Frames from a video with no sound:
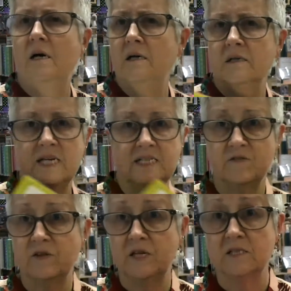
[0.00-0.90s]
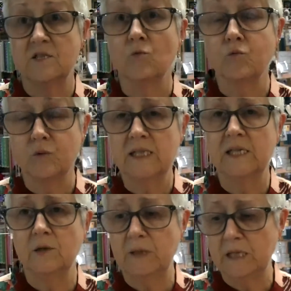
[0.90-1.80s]
all kinds of things. They're
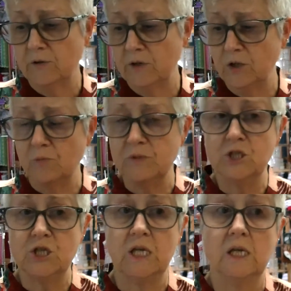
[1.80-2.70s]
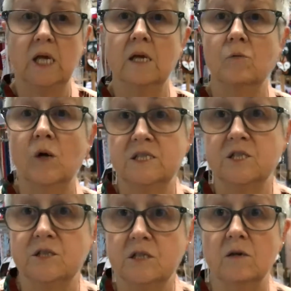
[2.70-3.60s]
really going to be learning their machine and what
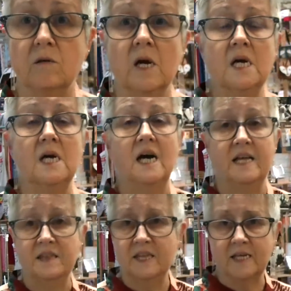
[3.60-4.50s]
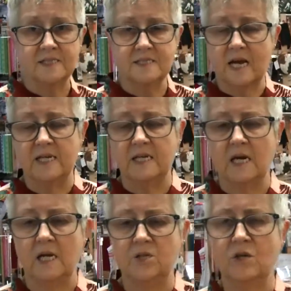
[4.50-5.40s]
to do. I think
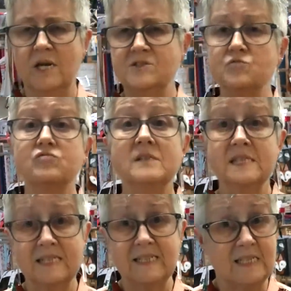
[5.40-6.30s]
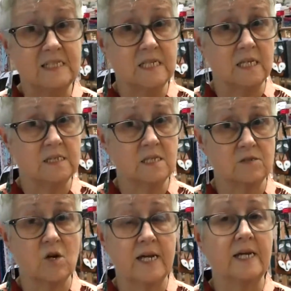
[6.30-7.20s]
you guys really need to
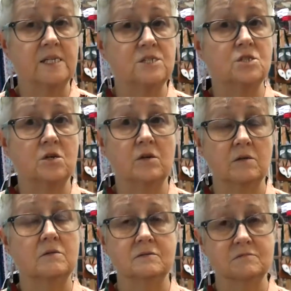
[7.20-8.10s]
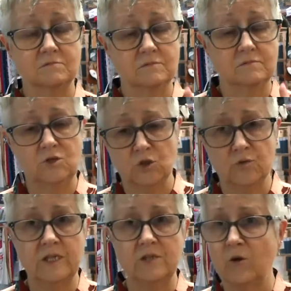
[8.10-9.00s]
try and get your
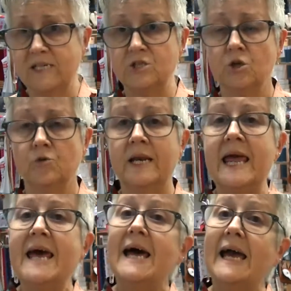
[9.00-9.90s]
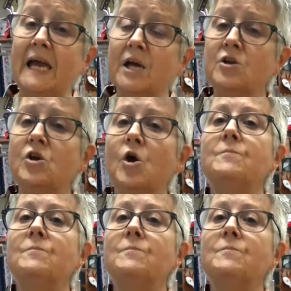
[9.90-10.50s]
children, grandchildren, and